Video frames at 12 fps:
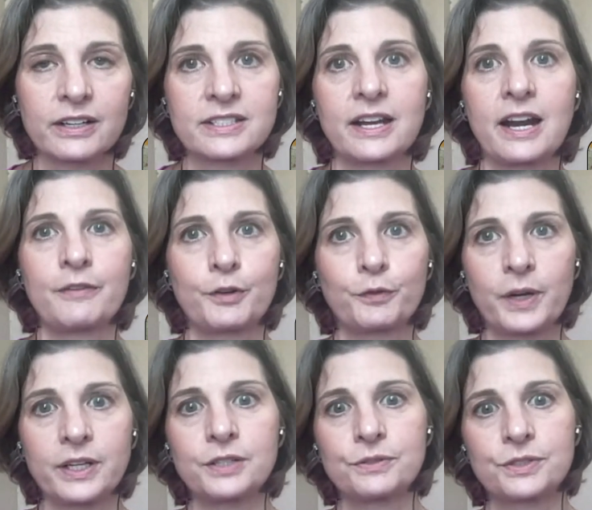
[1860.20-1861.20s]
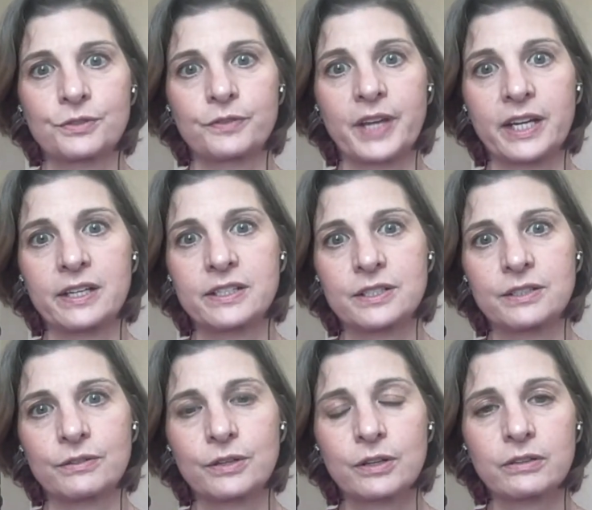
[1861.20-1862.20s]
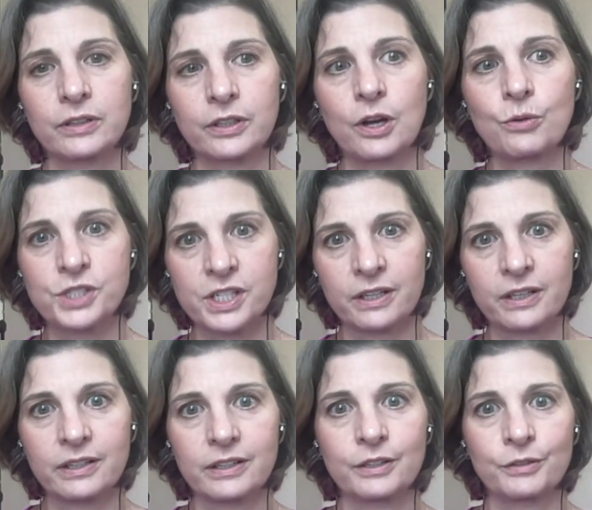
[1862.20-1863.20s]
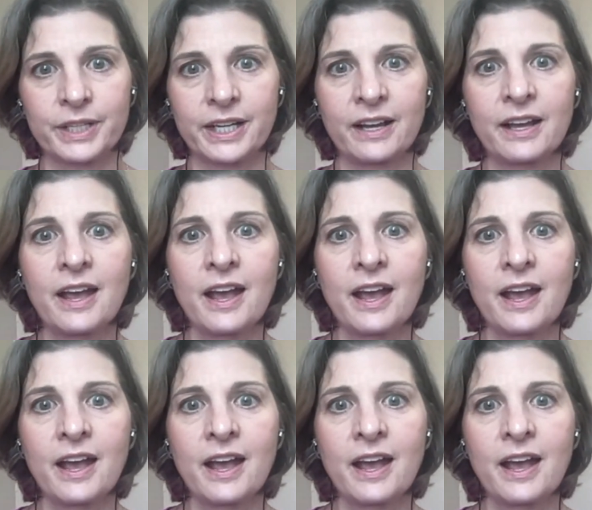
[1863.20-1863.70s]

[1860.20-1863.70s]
is that I have a friend who's sort of getting into the coaching arena,